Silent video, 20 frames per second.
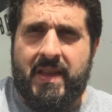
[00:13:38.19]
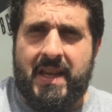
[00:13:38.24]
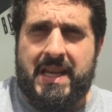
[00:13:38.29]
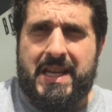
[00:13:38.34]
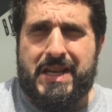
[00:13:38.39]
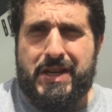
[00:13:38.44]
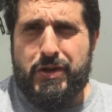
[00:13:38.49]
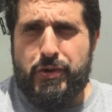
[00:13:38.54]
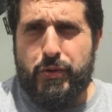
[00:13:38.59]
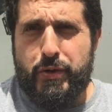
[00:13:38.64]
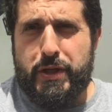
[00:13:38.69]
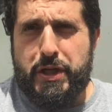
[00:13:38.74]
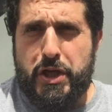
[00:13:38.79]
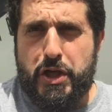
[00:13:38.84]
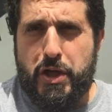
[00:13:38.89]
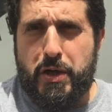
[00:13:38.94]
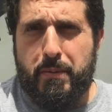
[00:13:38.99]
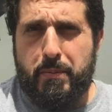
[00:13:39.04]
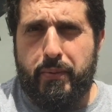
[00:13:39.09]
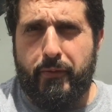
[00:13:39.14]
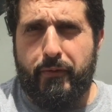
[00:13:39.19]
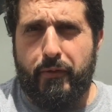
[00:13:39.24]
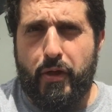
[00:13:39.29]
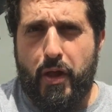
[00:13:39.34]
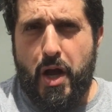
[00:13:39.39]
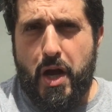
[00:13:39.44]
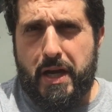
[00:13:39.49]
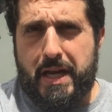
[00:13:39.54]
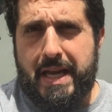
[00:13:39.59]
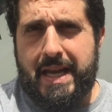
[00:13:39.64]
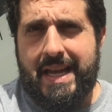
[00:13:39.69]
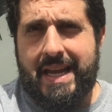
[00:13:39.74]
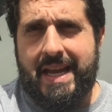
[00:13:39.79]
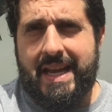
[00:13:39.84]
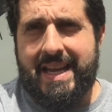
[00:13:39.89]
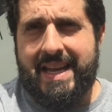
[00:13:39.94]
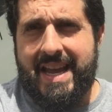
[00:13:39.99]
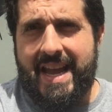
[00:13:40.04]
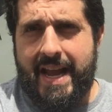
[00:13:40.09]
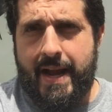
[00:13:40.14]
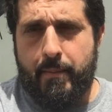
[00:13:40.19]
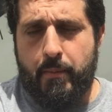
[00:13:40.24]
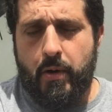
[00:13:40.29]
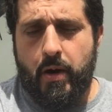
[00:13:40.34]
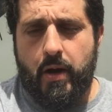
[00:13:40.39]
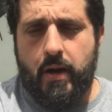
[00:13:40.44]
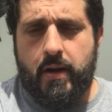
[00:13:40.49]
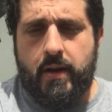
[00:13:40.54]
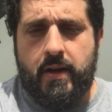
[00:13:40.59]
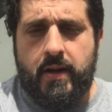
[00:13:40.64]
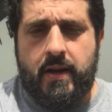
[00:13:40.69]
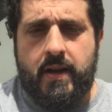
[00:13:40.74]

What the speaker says: YouTube vlogging camera.